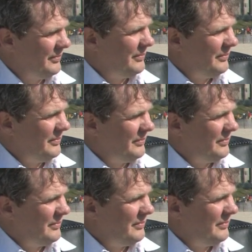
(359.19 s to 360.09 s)

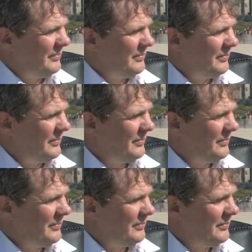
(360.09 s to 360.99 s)

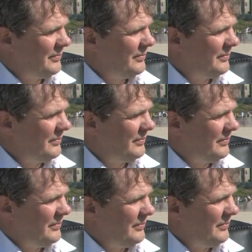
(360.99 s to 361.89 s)

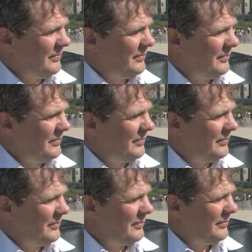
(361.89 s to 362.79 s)
(silent)